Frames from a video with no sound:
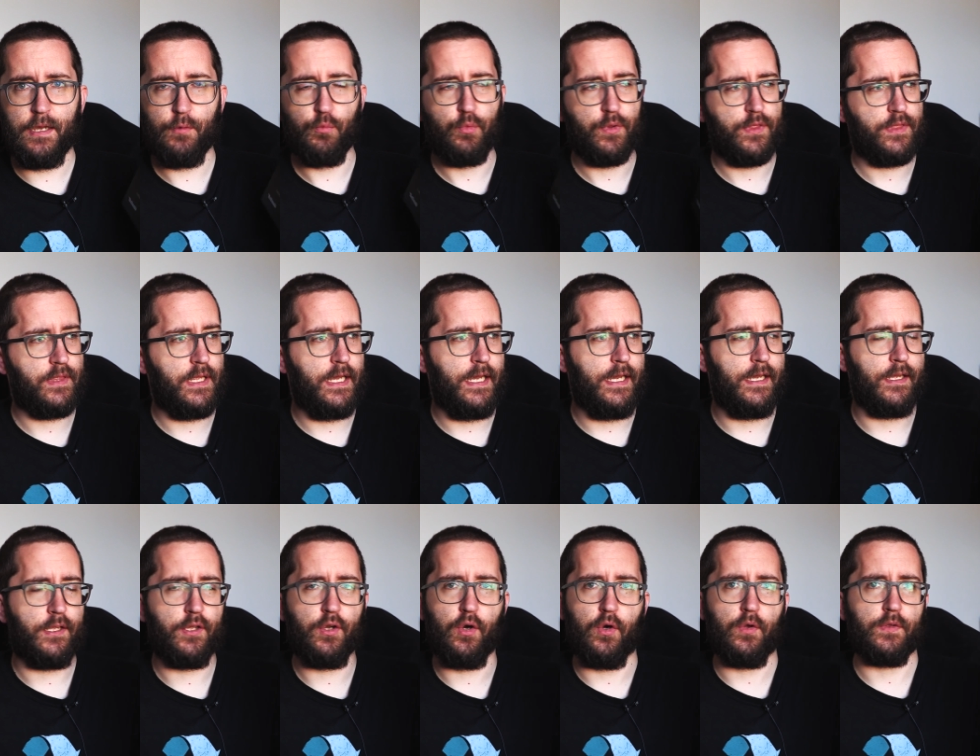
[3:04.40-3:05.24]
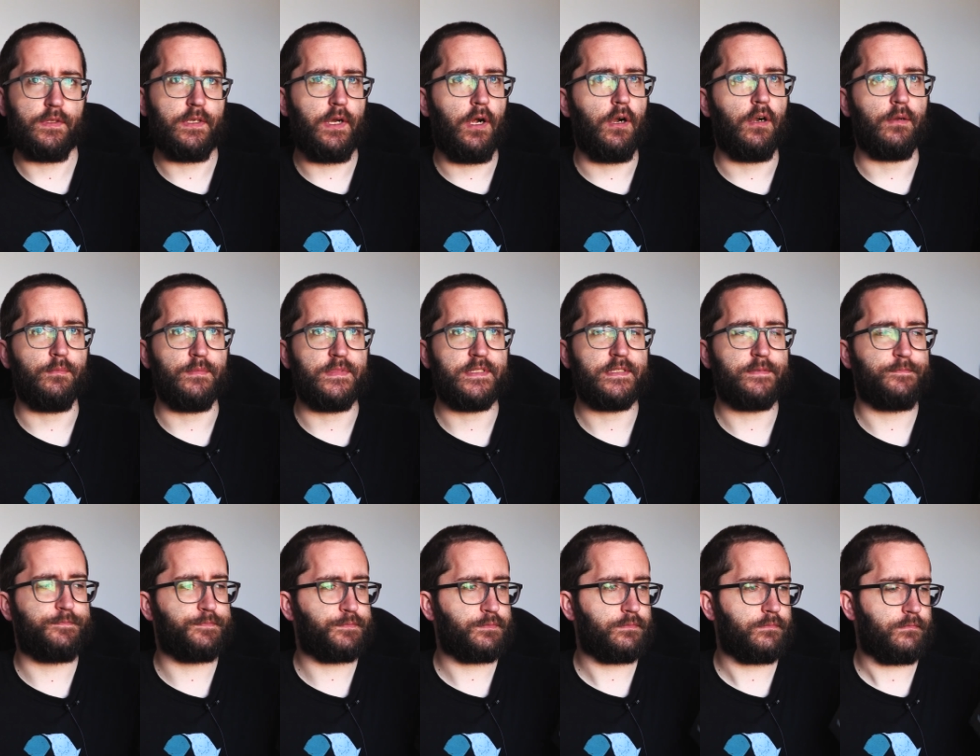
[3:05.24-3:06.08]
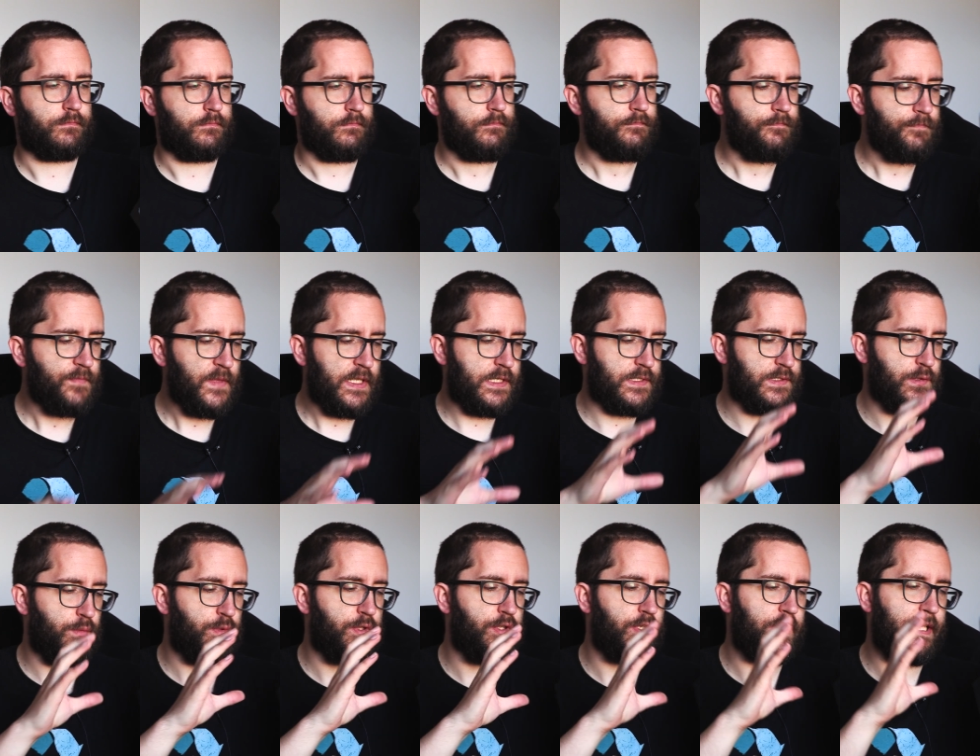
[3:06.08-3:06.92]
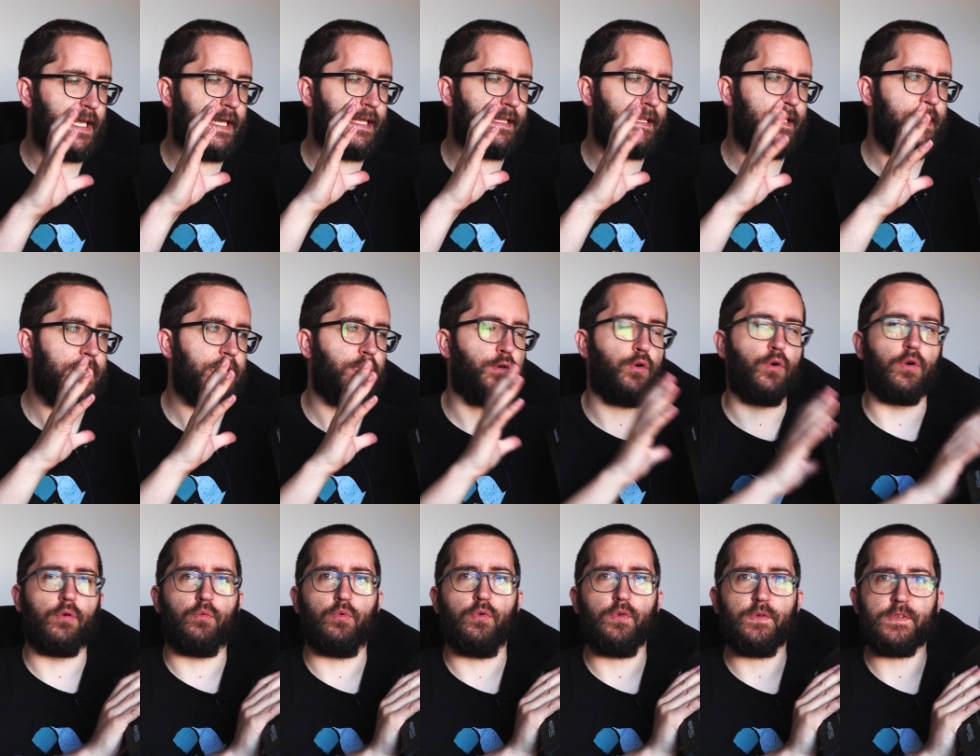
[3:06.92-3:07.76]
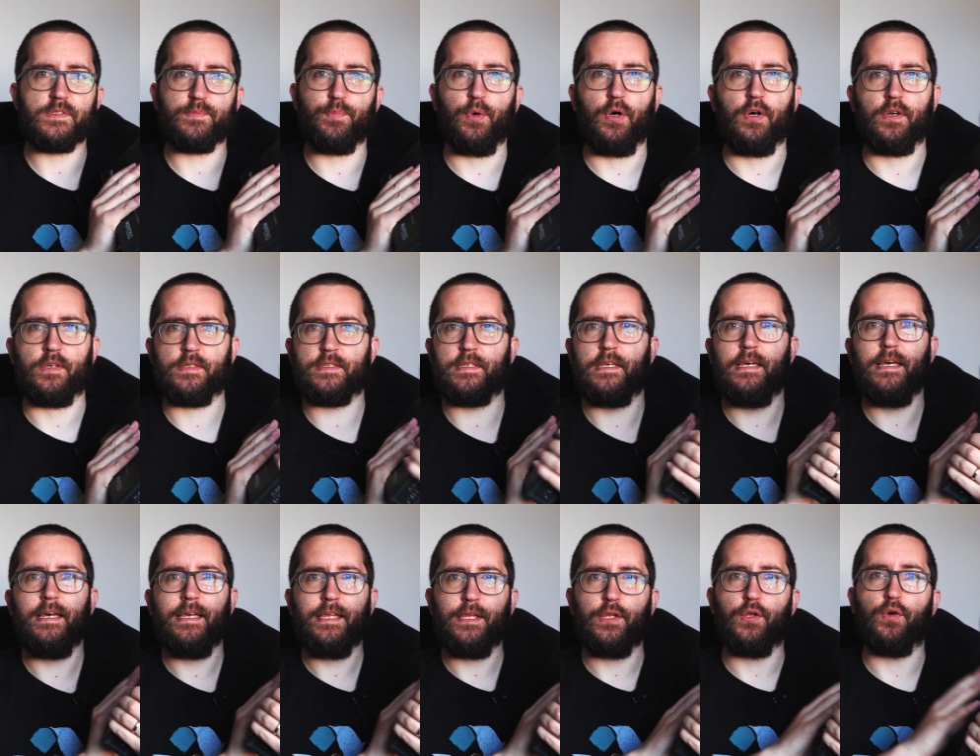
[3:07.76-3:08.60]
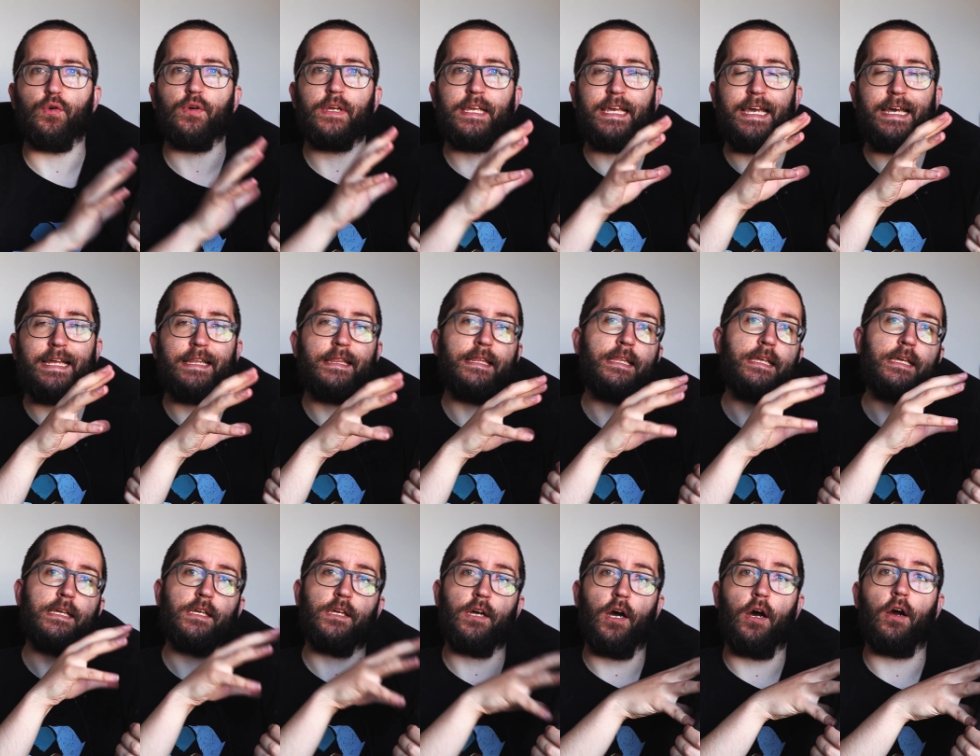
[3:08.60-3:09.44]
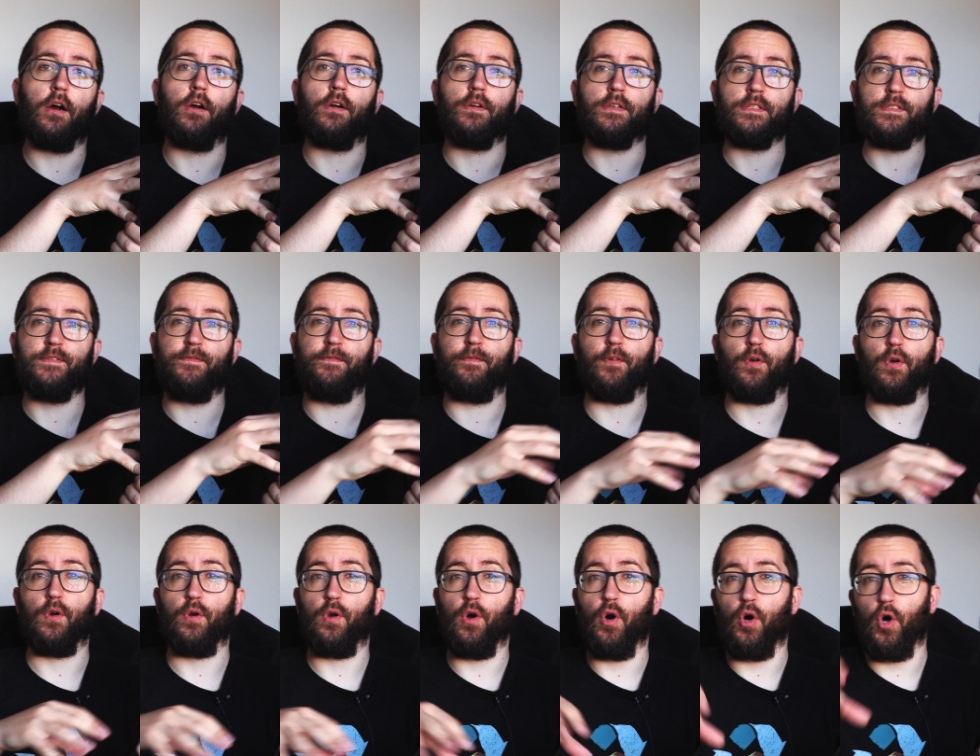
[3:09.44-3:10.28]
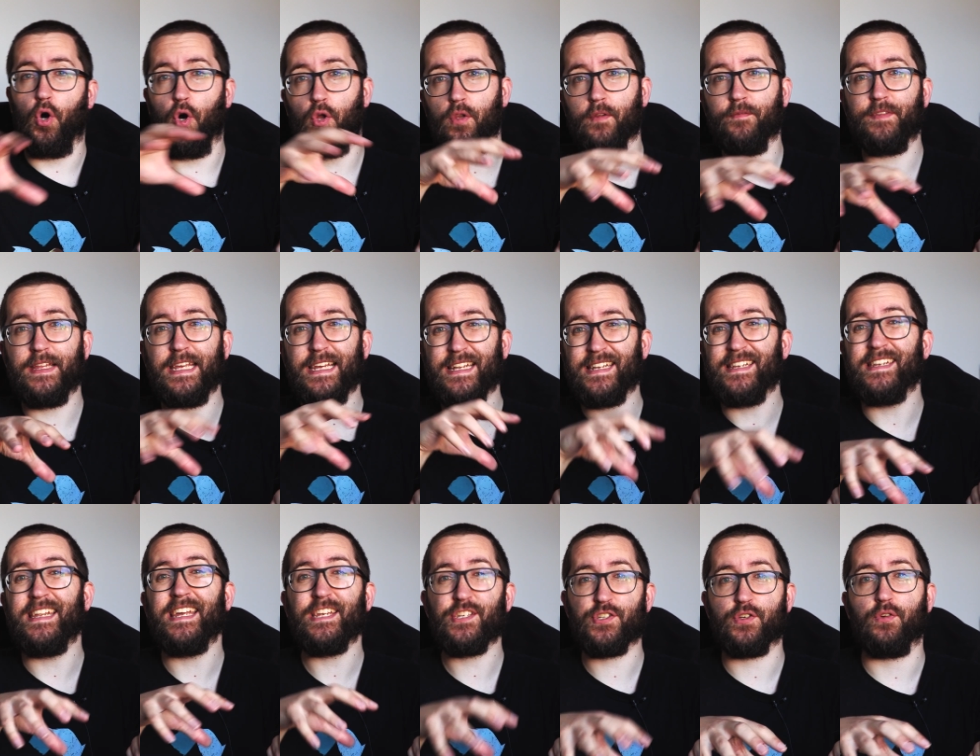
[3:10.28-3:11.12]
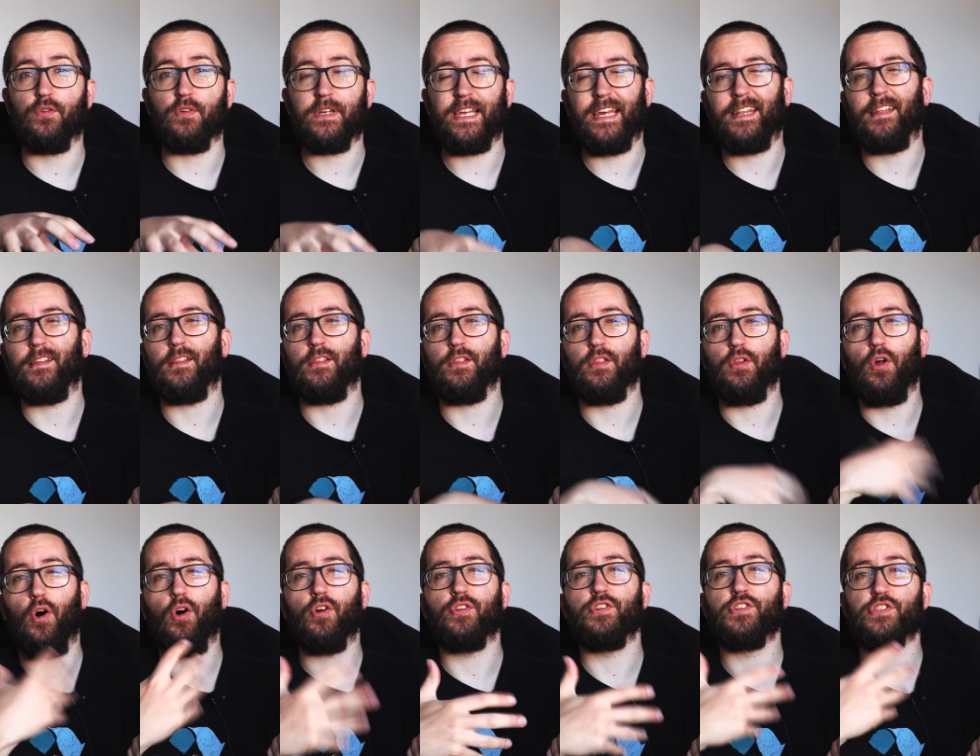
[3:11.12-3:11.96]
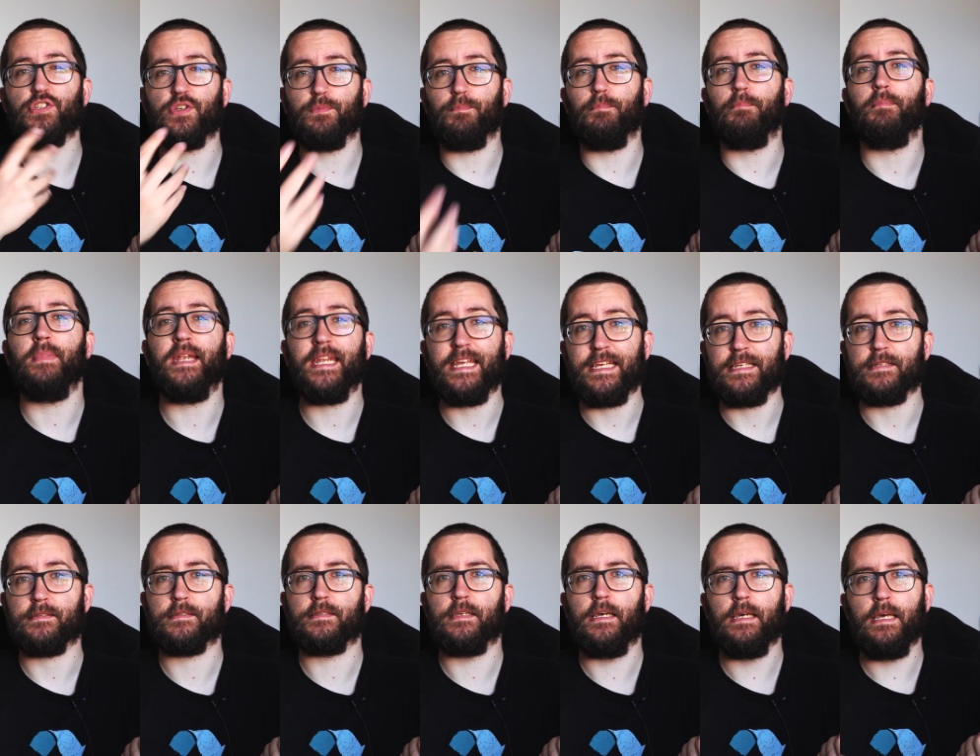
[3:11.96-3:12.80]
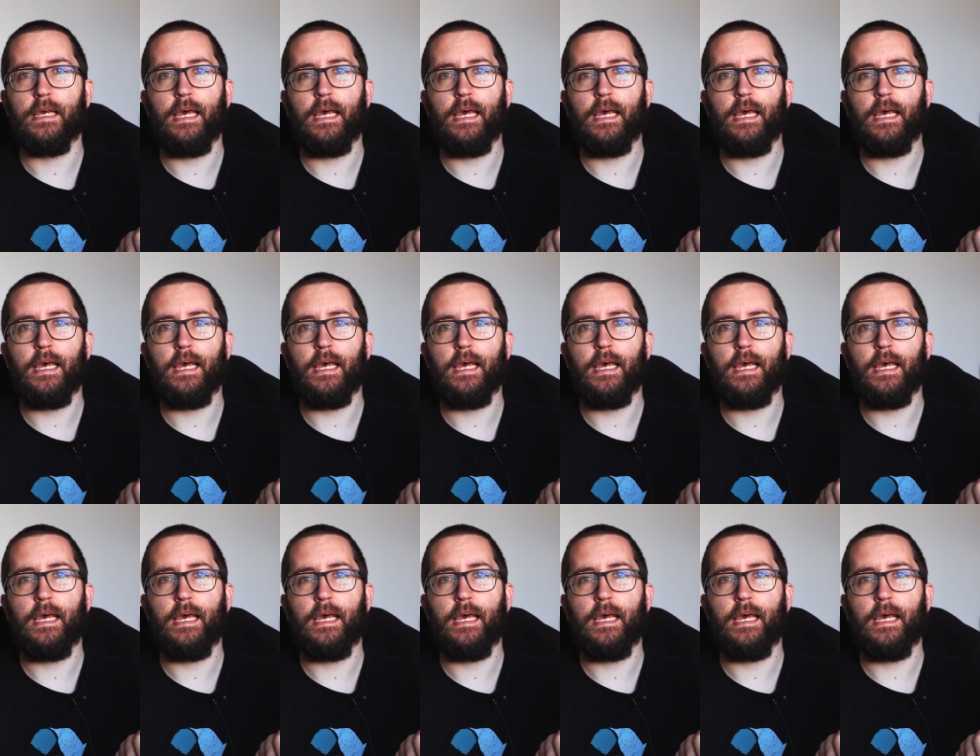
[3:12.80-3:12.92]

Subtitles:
with Call to Arms. So when you get the core rules box, you'll get the cards for all of the initial kind of launch minis.